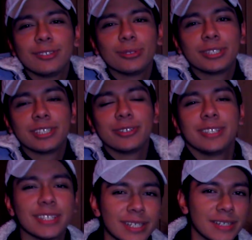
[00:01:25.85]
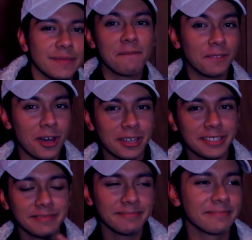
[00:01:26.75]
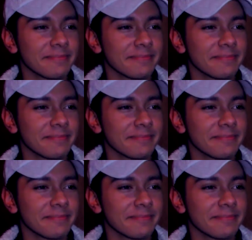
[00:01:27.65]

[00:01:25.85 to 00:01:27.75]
do a series of vlogging.